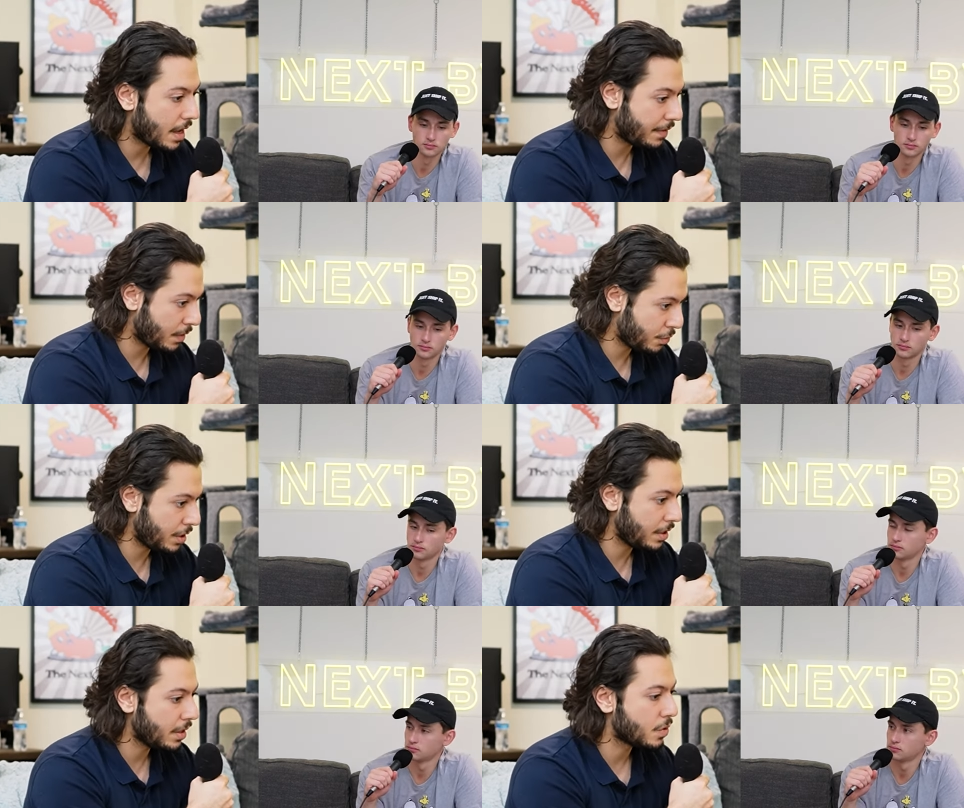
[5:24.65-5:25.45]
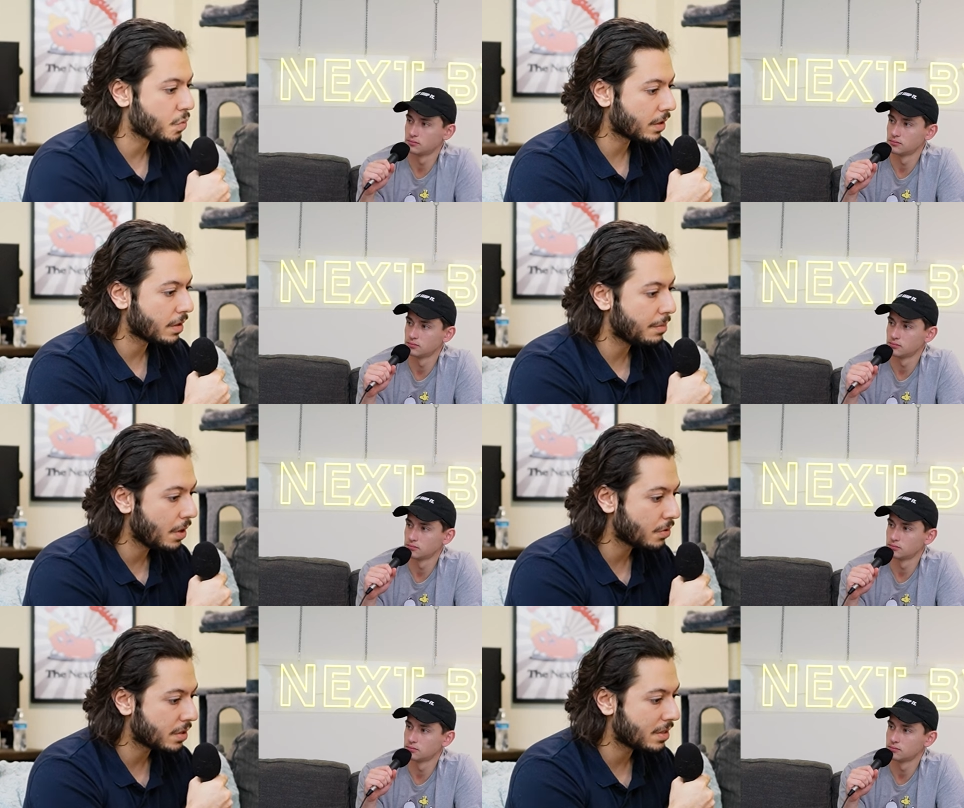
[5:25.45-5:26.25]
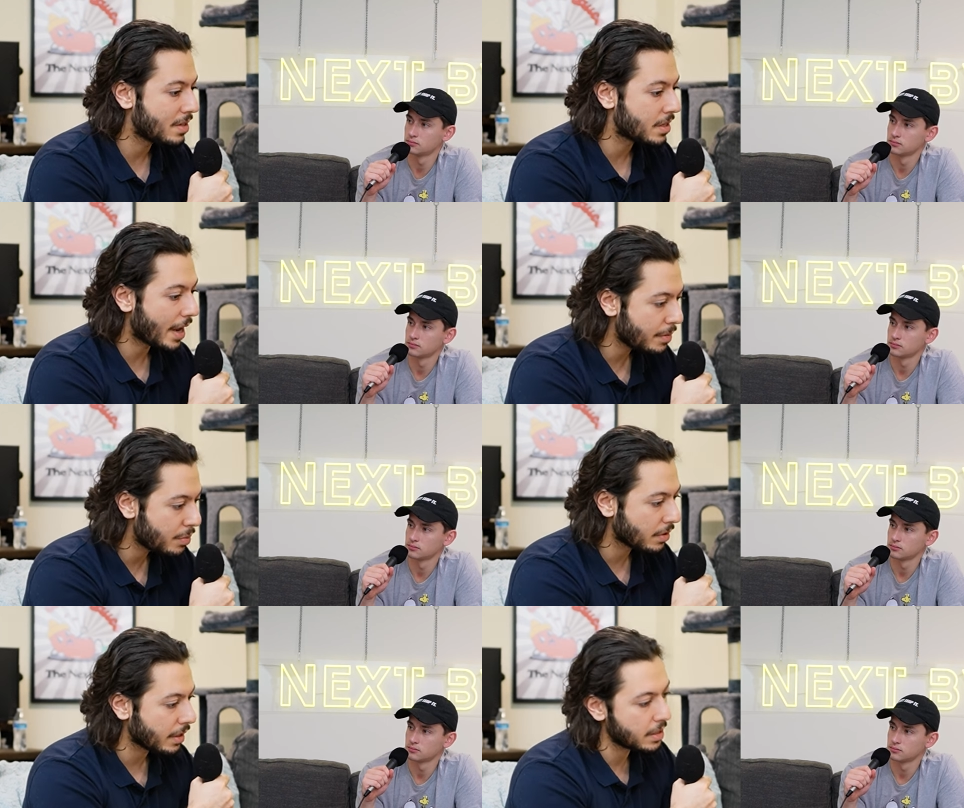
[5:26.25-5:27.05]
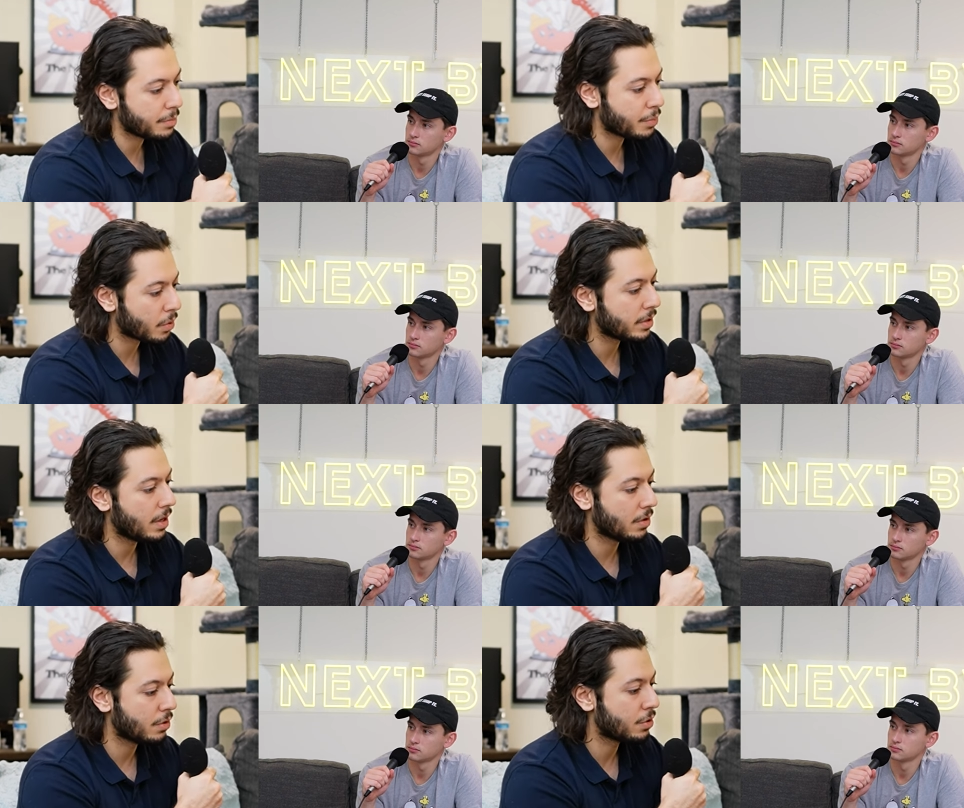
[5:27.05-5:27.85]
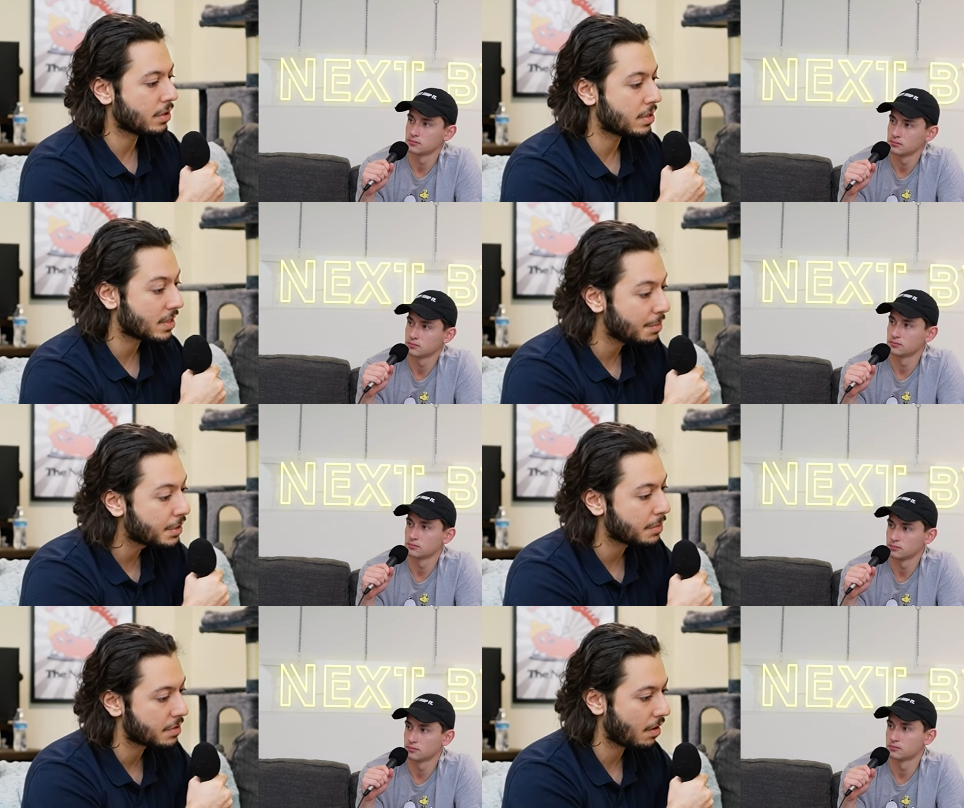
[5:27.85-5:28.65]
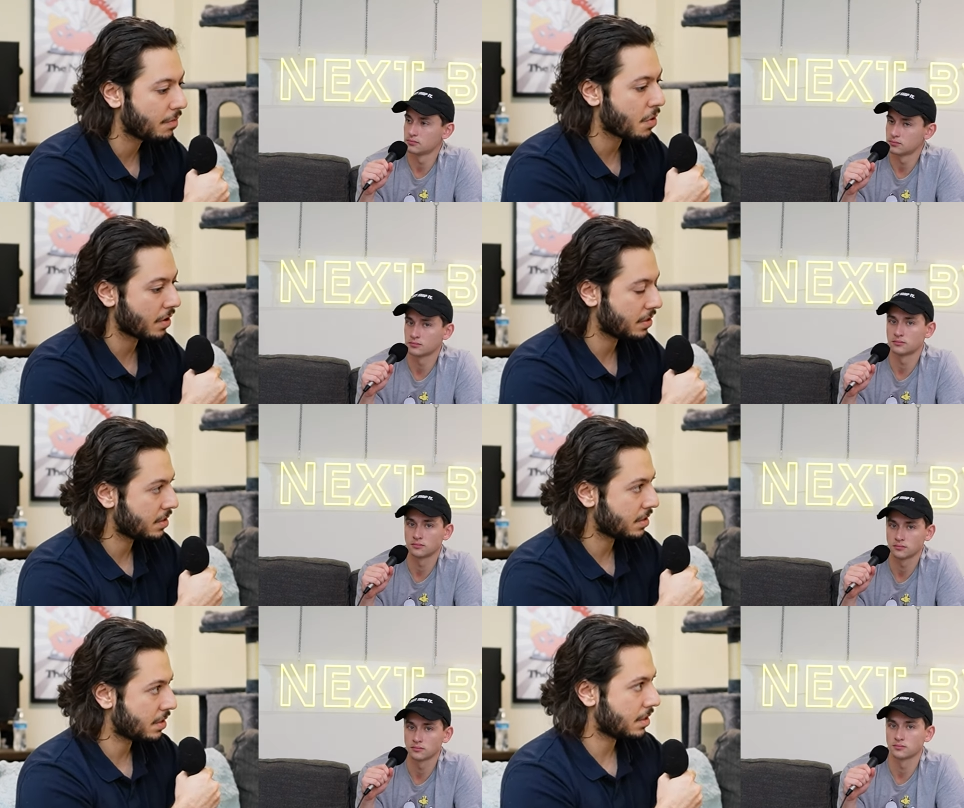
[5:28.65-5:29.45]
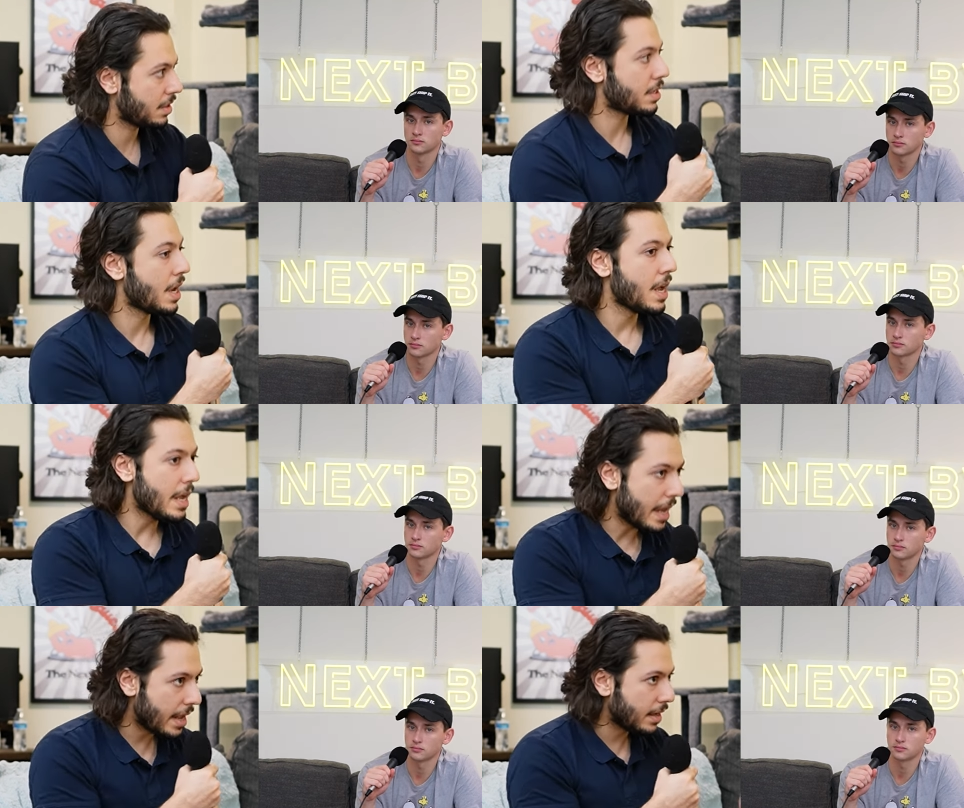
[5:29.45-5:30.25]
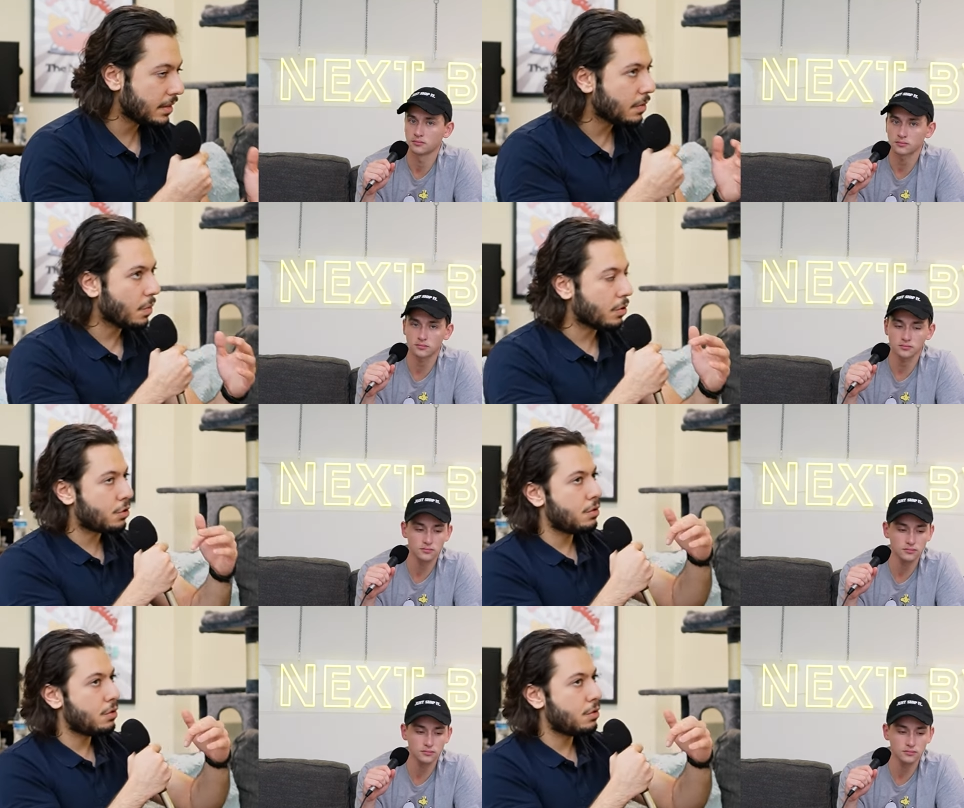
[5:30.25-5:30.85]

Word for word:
Speaker 1: FOG is one of the most disabling yet poorly understood symptoms of Parkinson's disease. And once